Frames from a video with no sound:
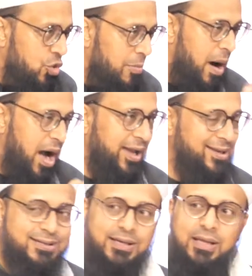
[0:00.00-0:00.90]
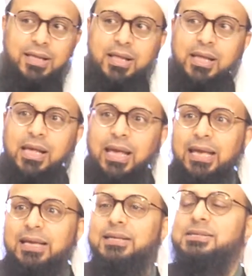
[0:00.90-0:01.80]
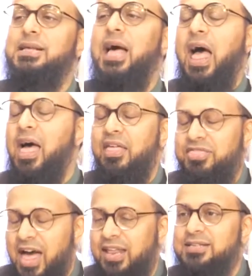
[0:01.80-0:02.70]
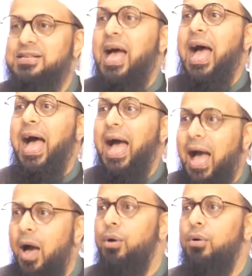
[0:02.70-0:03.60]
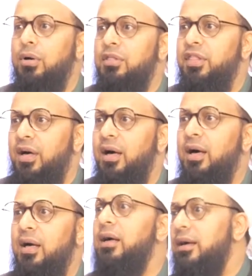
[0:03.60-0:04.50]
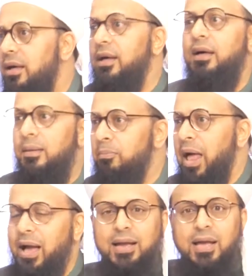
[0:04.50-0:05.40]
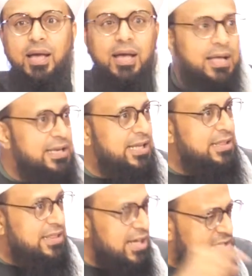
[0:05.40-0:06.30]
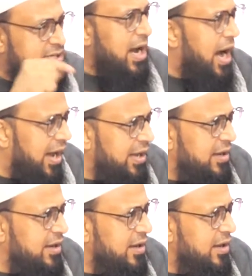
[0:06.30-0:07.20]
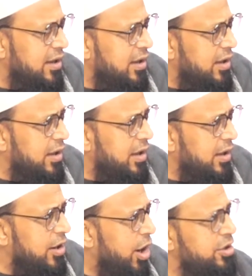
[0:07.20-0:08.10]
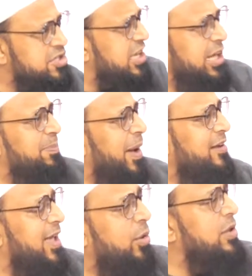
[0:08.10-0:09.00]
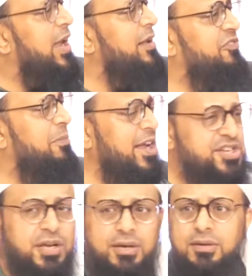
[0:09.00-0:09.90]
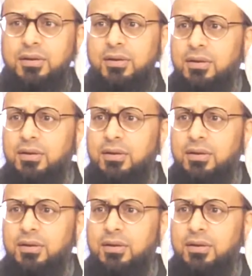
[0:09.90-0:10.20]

your mind and that is, how the blank did this guy go to sleep and get all that information?